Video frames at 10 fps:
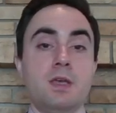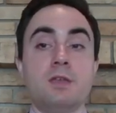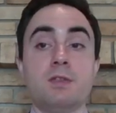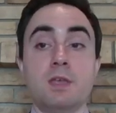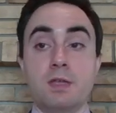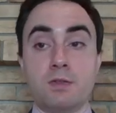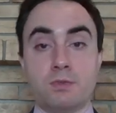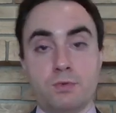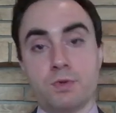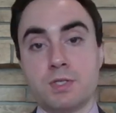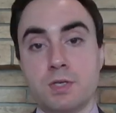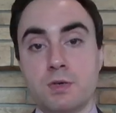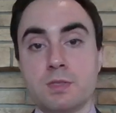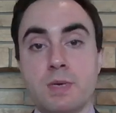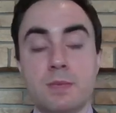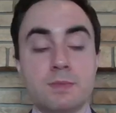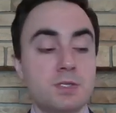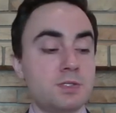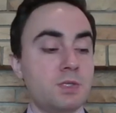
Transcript: And then through a series of premises,